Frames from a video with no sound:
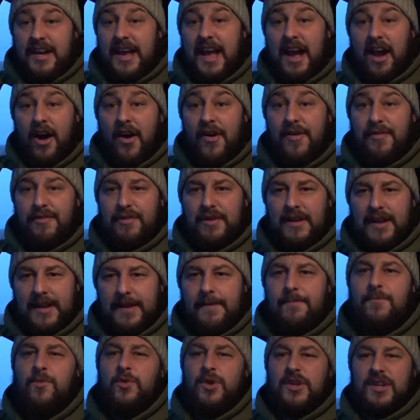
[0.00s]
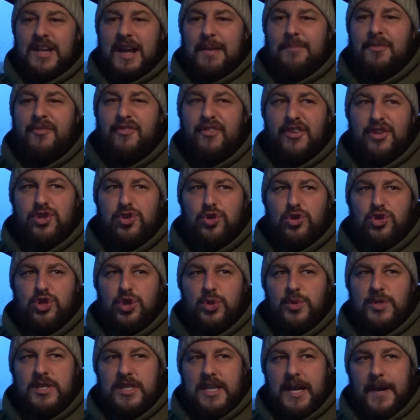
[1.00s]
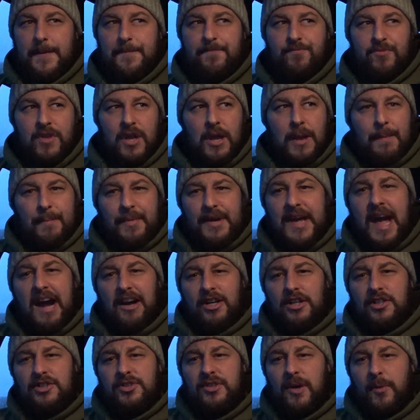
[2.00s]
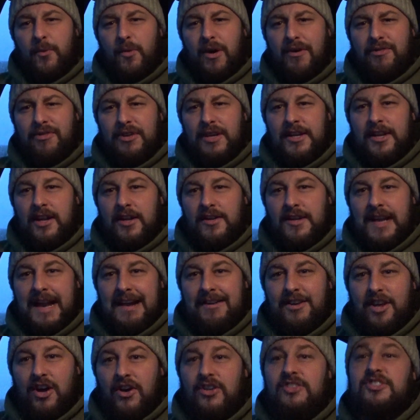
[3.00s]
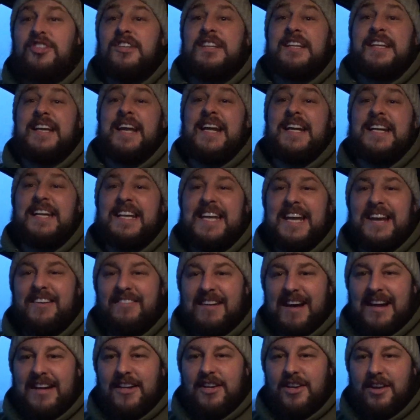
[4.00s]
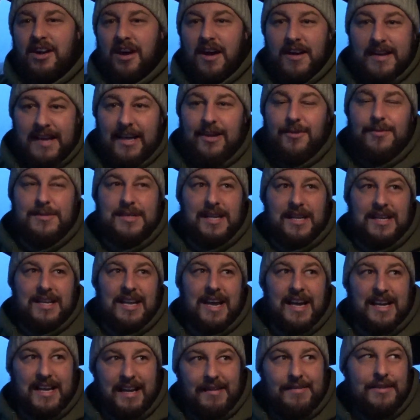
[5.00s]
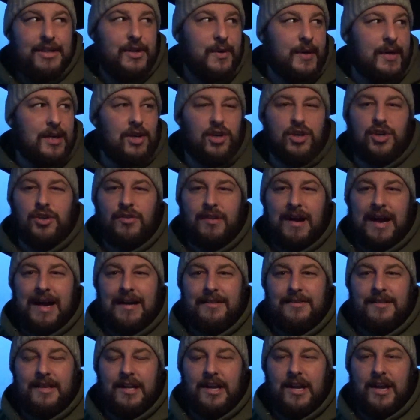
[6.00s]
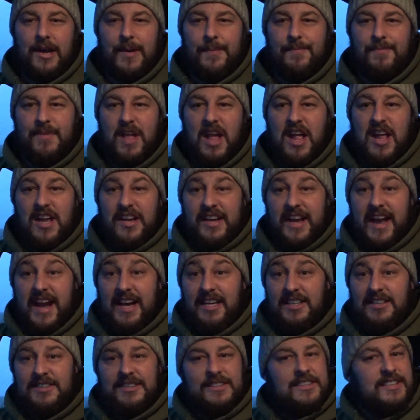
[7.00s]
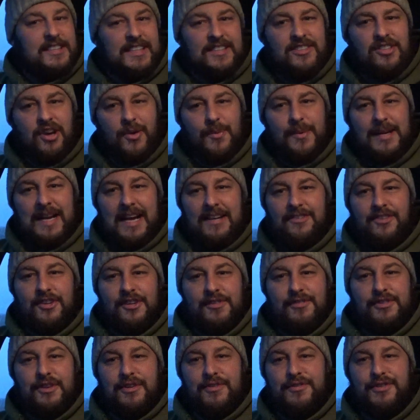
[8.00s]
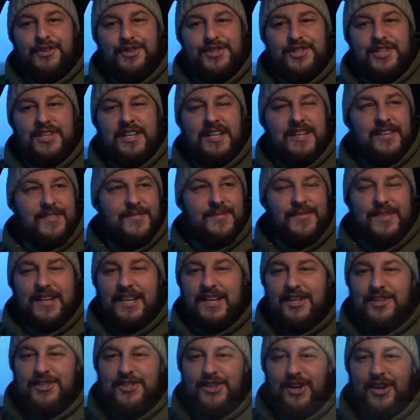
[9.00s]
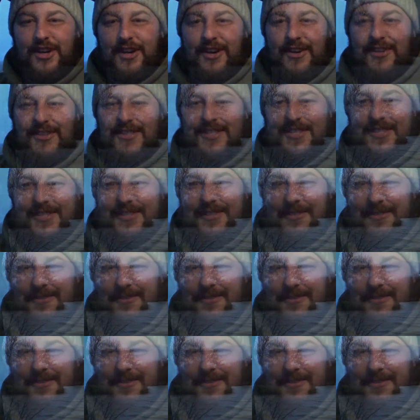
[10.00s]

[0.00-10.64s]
hopefully we can have a fish or two today. But yeah, I'm going to stop waffling on now, guys. I'm going to get the gear out of the car, get up to that lake, have a quick look around, and yeah, let's hope we land on a few fish today. Tight lines.